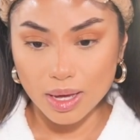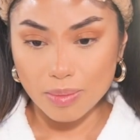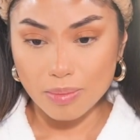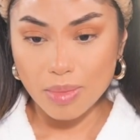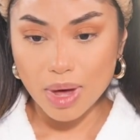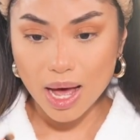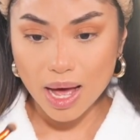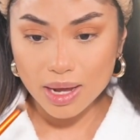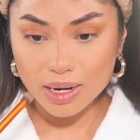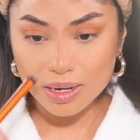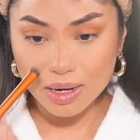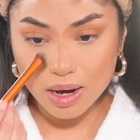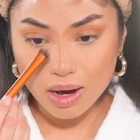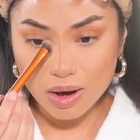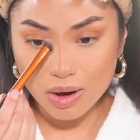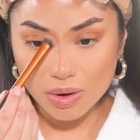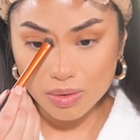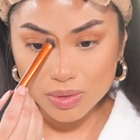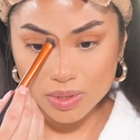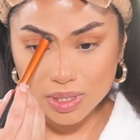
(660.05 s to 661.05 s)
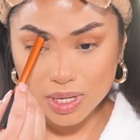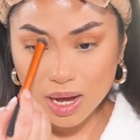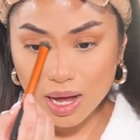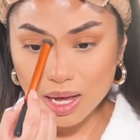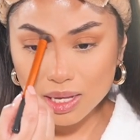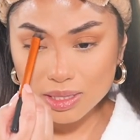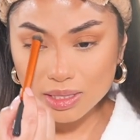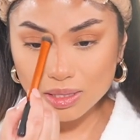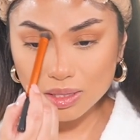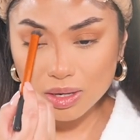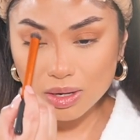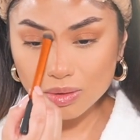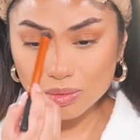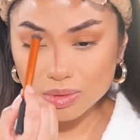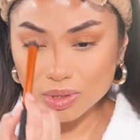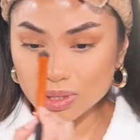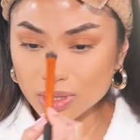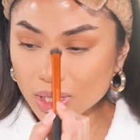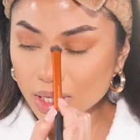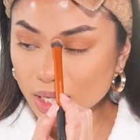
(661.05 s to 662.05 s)
My nose got
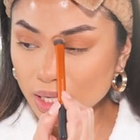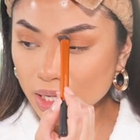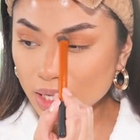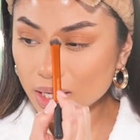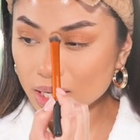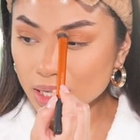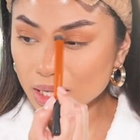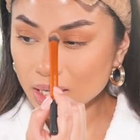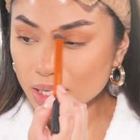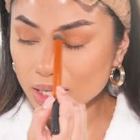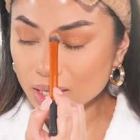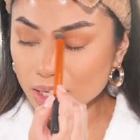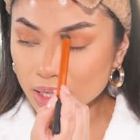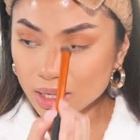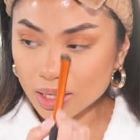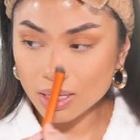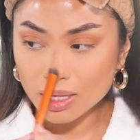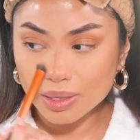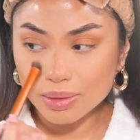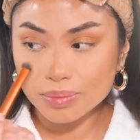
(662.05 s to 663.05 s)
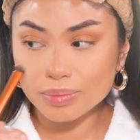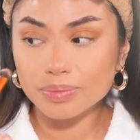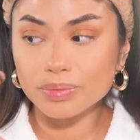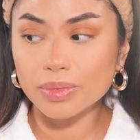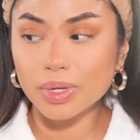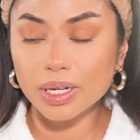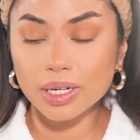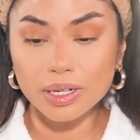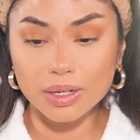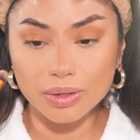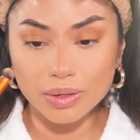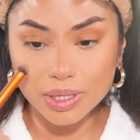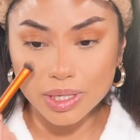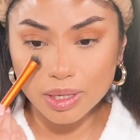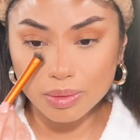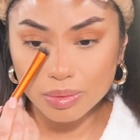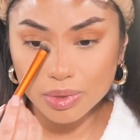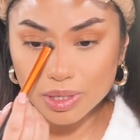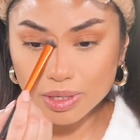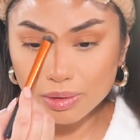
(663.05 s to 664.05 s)
so skinny. I gotta hurry
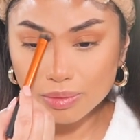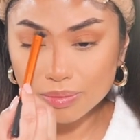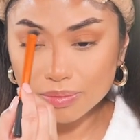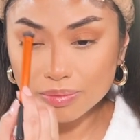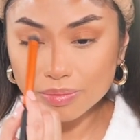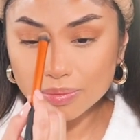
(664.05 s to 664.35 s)
up here.